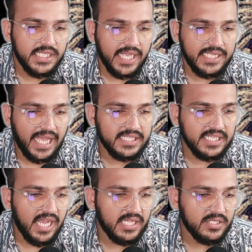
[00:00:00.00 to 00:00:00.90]
said that
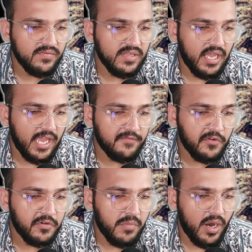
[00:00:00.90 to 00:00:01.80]
science of the life
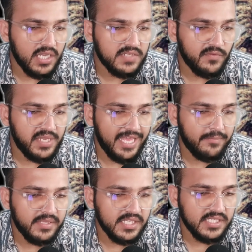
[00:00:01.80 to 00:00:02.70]
on Mars would help in the